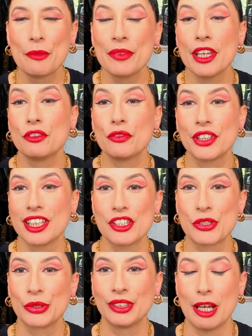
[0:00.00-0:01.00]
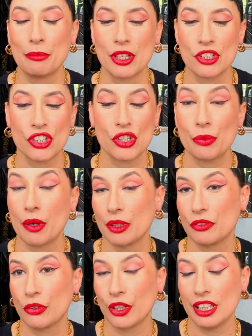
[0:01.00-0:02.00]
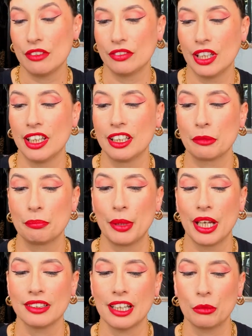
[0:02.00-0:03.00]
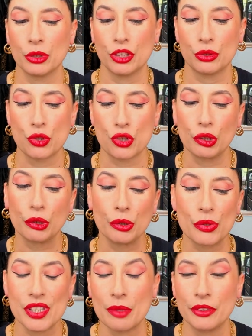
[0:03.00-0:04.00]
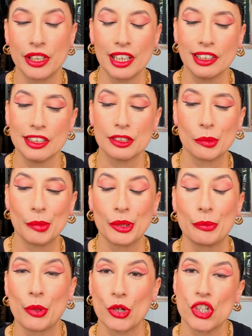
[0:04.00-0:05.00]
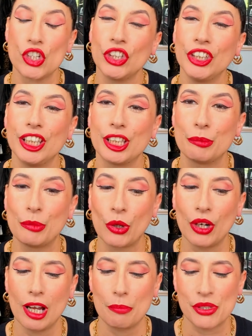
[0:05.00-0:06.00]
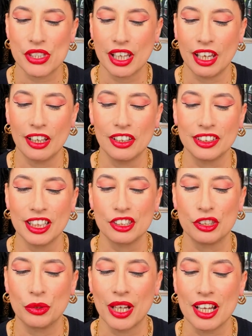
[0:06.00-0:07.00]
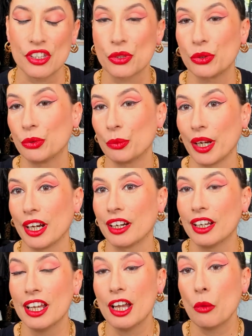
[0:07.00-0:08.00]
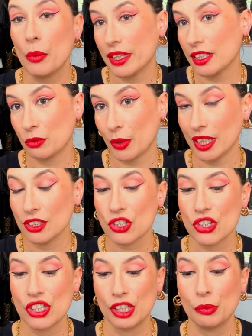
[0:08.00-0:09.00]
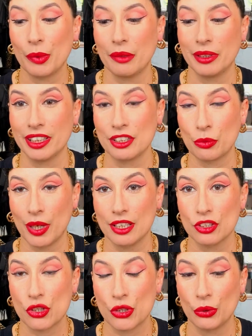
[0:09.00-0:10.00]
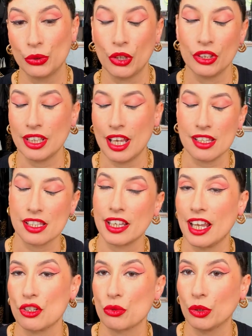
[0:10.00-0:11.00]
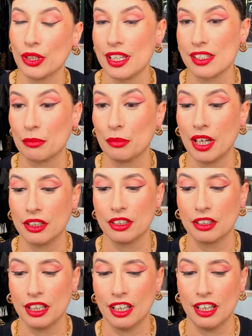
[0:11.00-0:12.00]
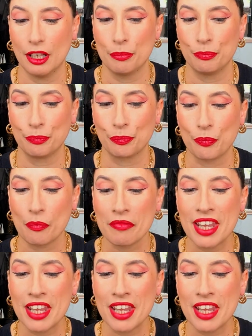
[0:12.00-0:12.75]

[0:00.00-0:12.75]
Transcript: if you think it's too glamorous, just wear it for evening, but I wanted to show you something a little bit more chic, more upscale that you guys could wear with a trench, still wearing a trench, so not as casual as some other um,